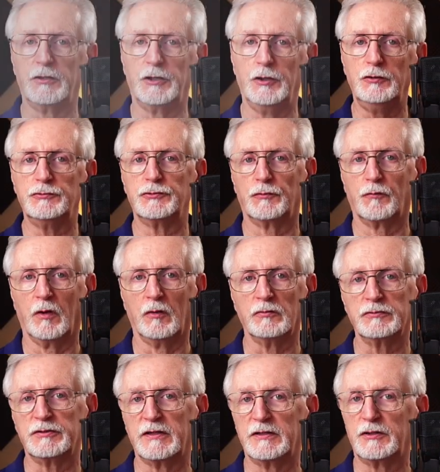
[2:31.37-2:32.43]
the user
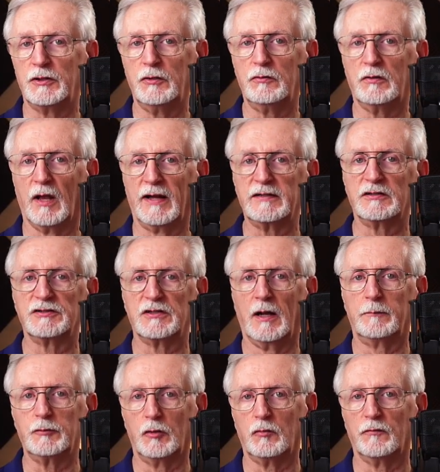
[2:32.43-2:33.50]
roles that you'd like to
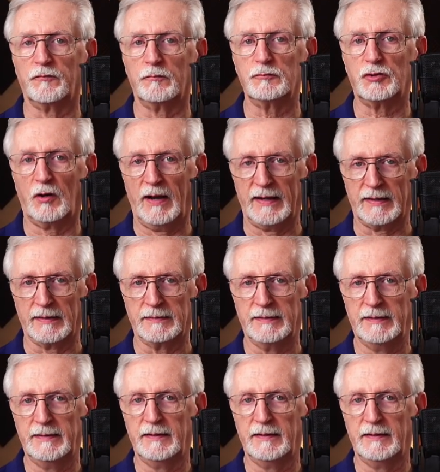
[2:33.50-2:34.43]
stop Google from tracking.